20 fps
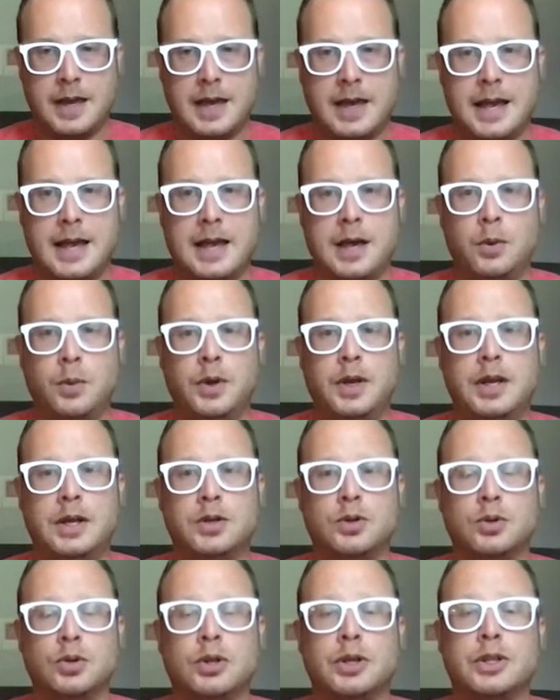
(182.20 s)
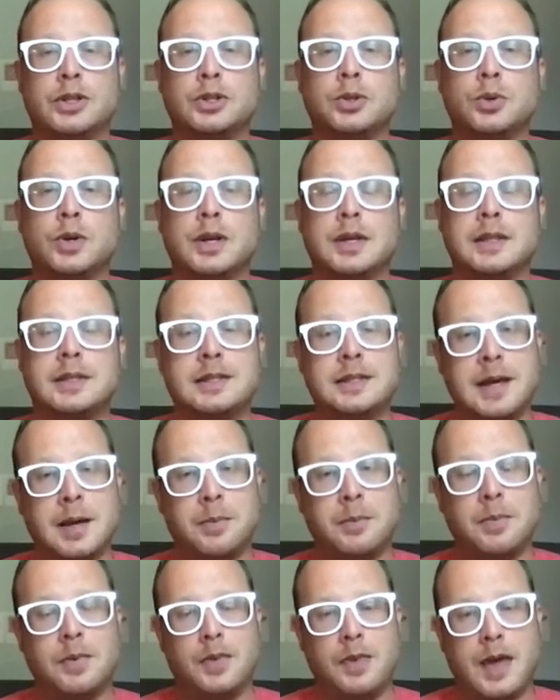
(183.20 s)
And we need to learn to
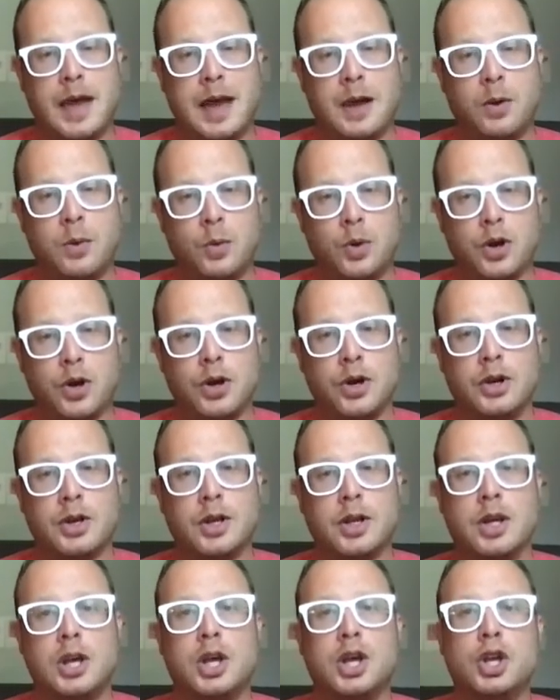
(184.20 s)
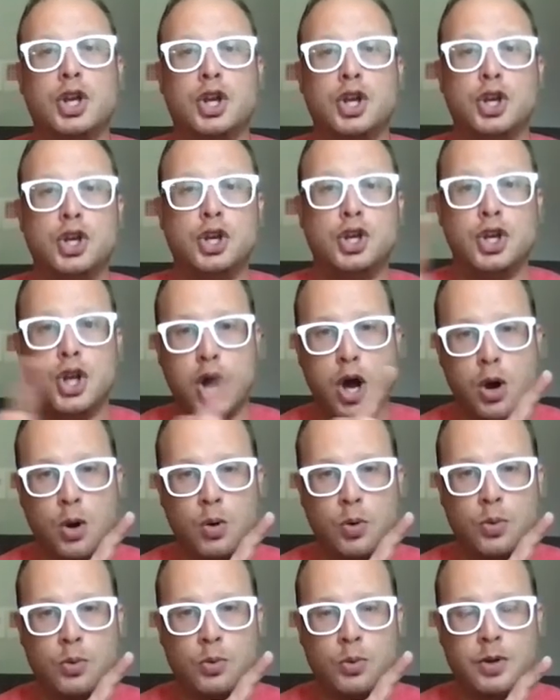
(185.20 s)
accept that word no,
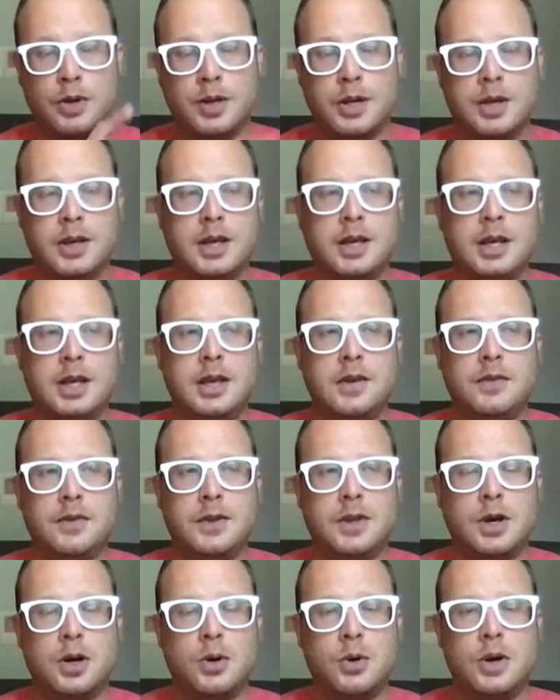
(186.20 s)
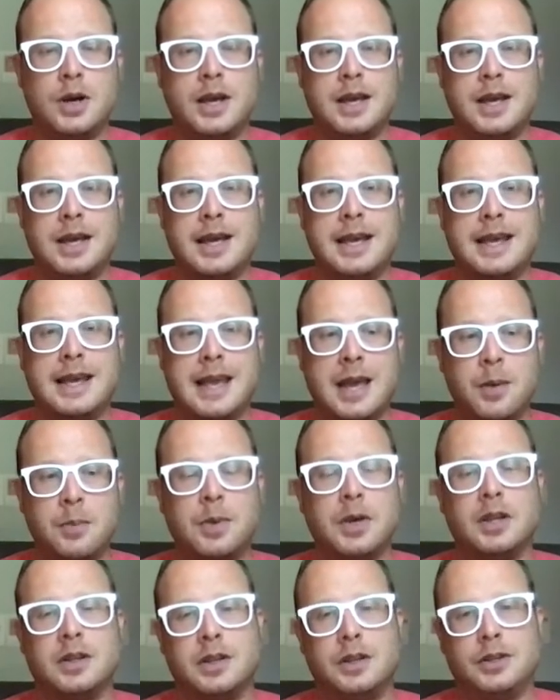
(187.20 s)
even though it can be
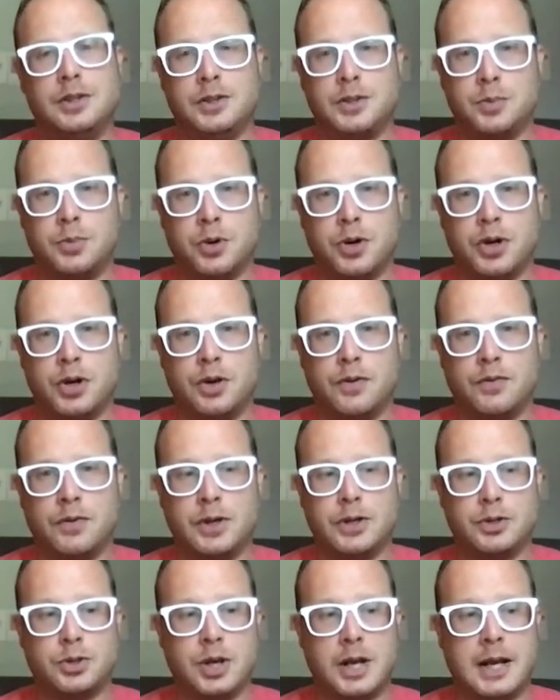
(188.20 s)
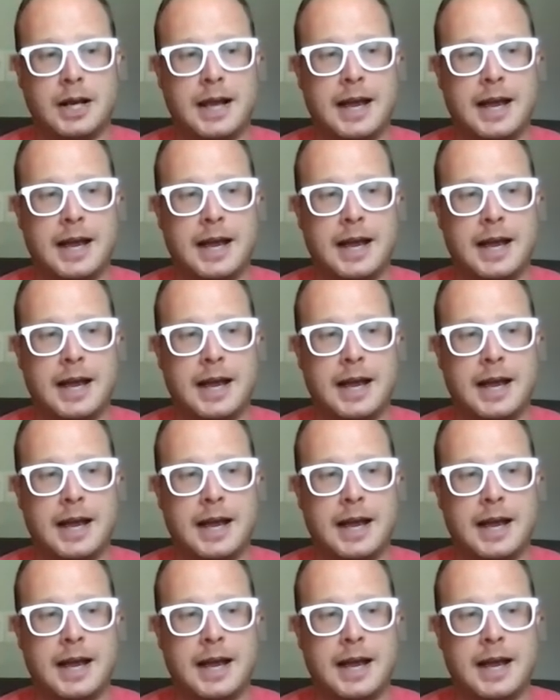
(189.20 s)
a little disappointing or frustrating.